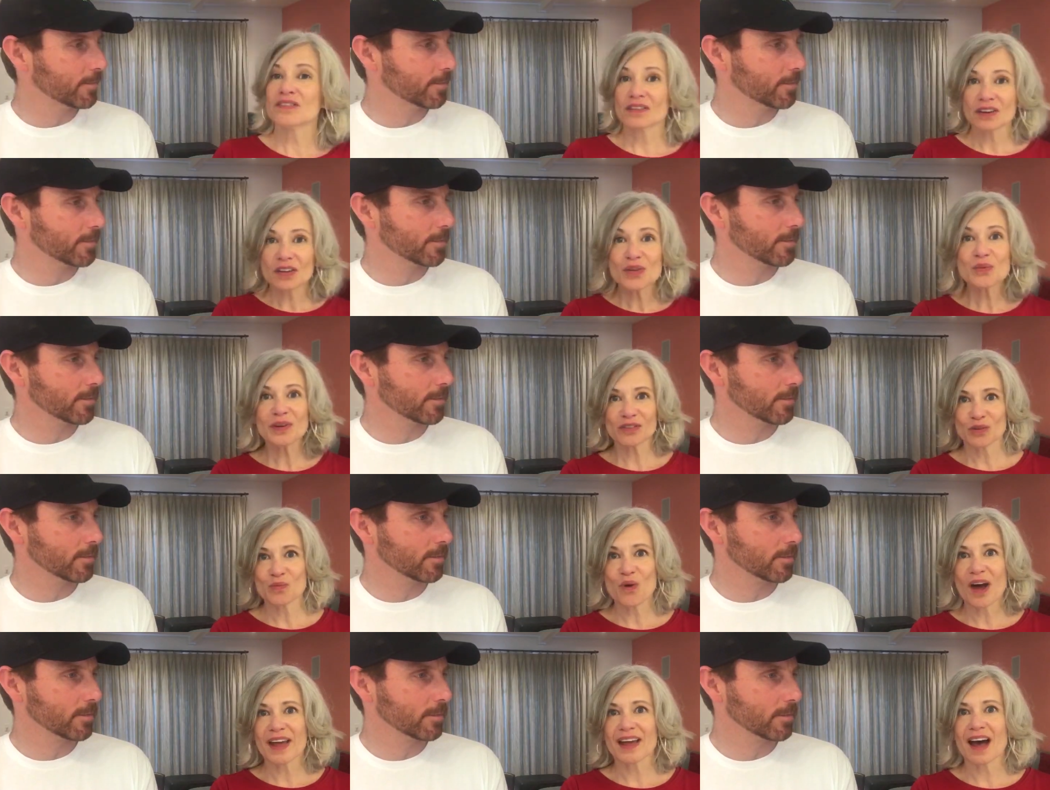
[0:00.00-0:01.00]
Speaker 1: it's another reason
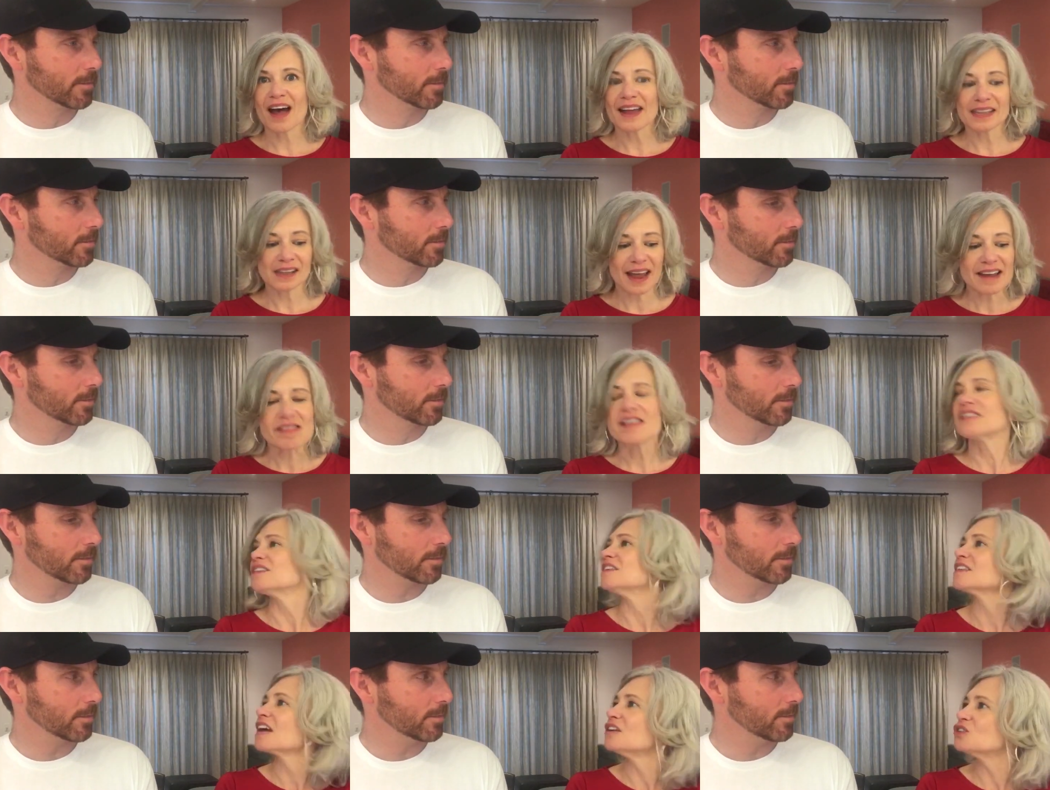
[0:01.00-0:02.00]
why I like this
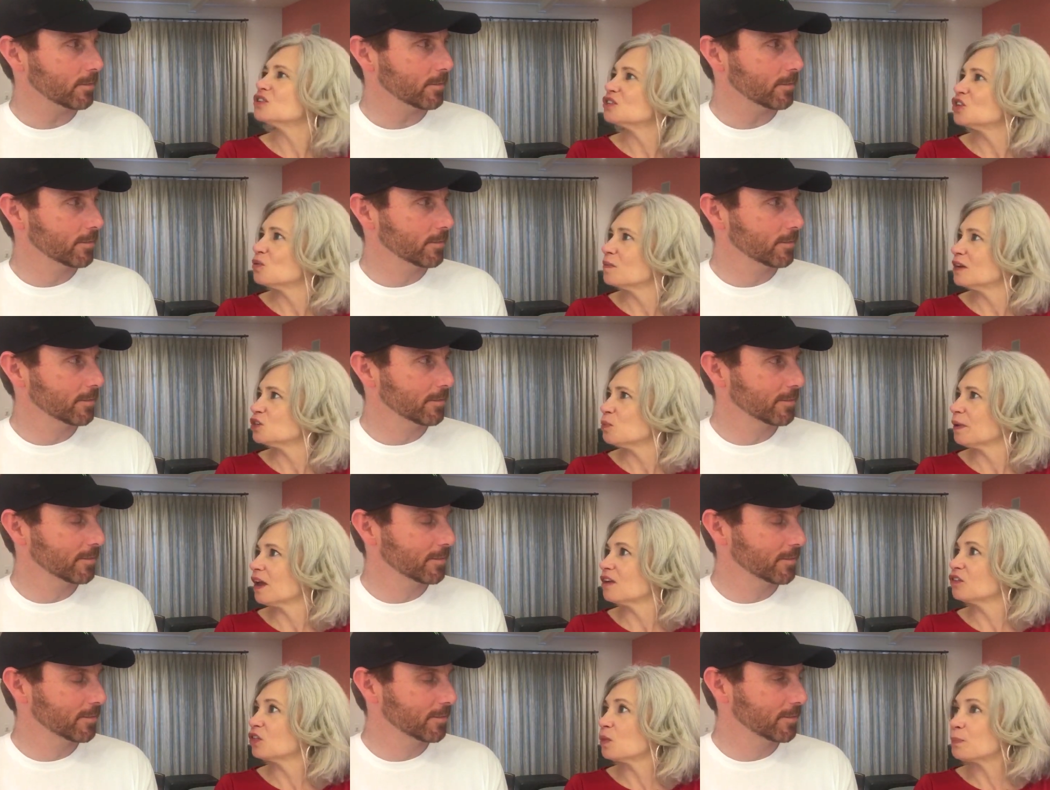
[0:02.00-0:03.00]
discussion so much
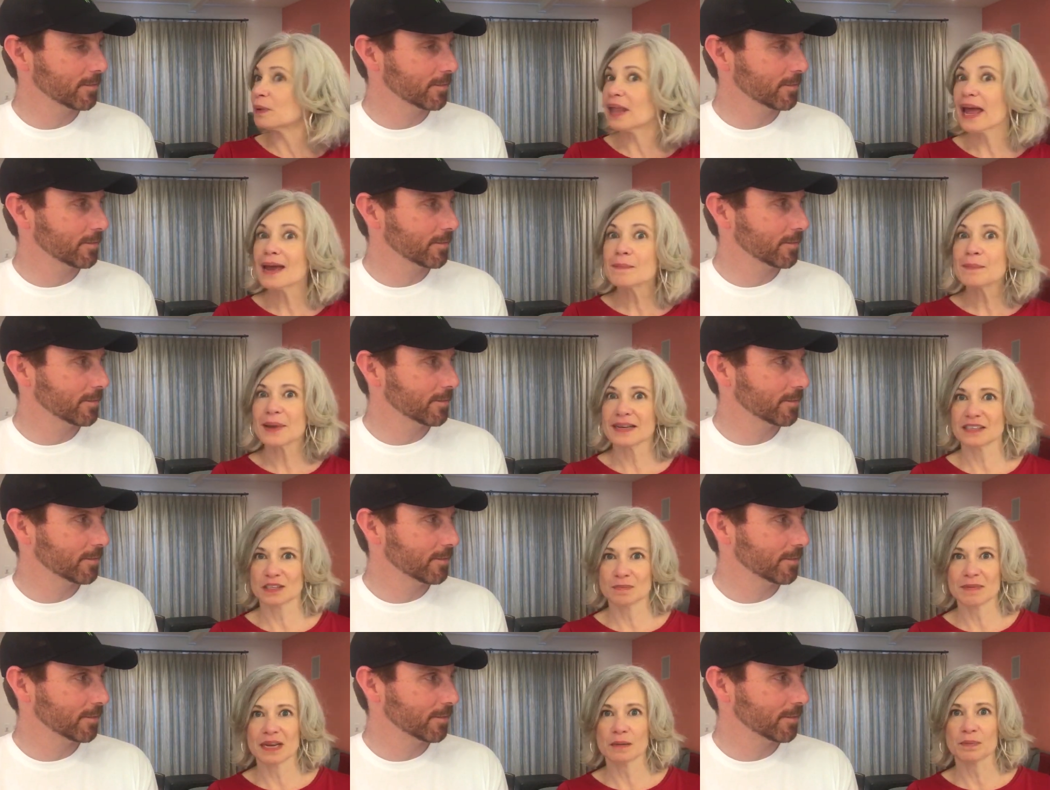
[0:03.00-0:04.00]
because the plant
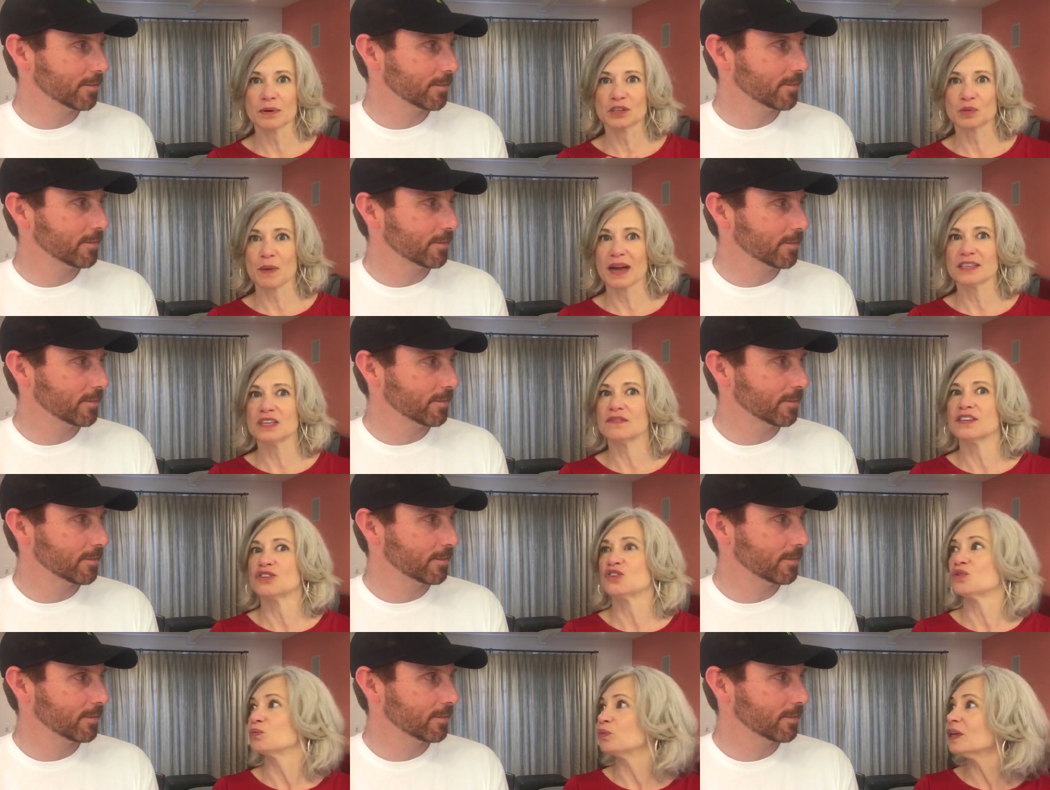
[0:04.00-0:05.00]
based meat perspective
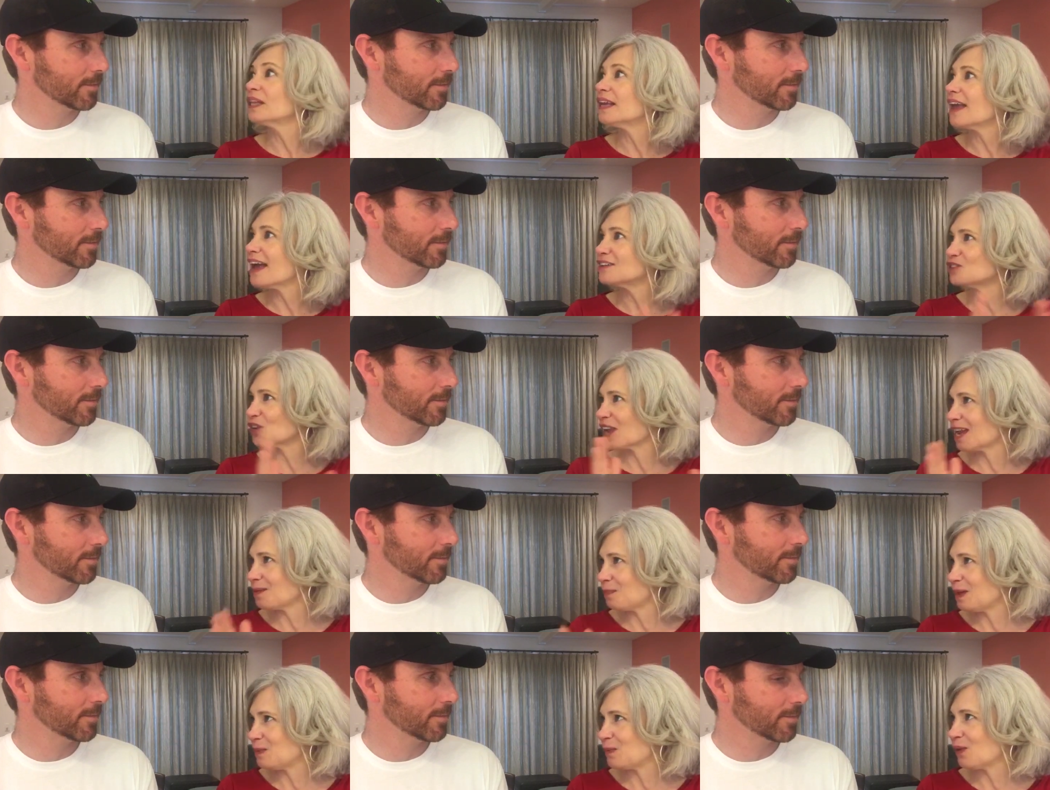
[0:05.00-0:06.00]
is to really
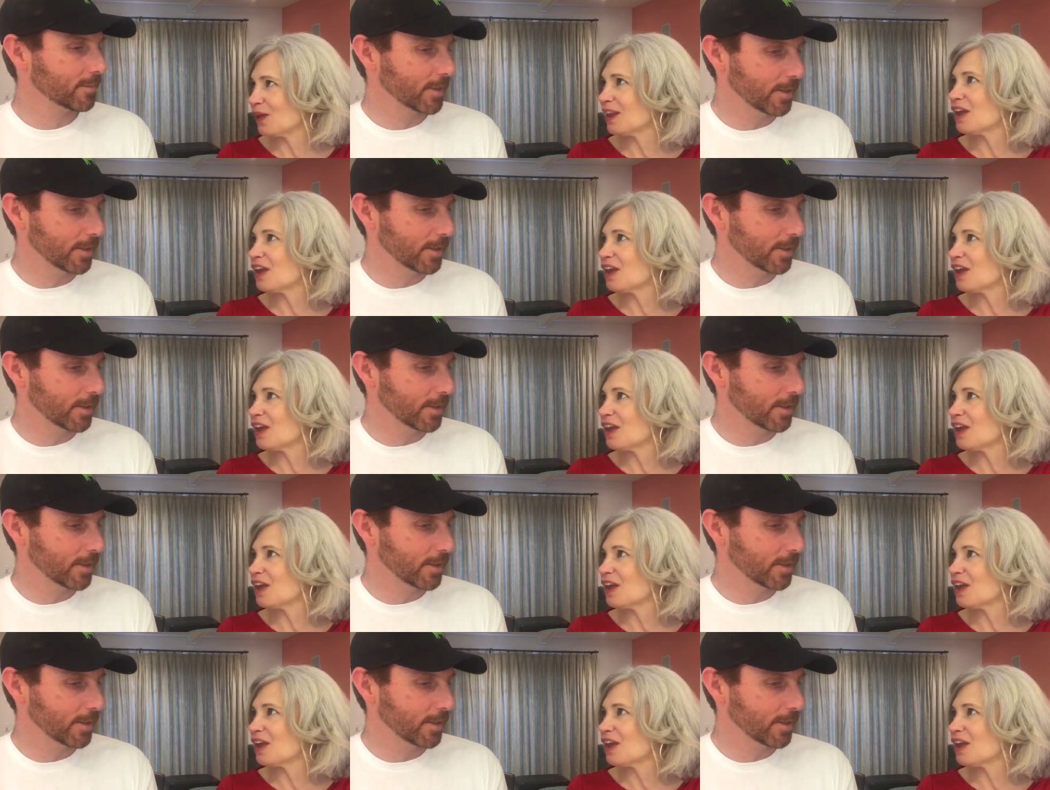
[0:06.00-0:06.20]
educate people.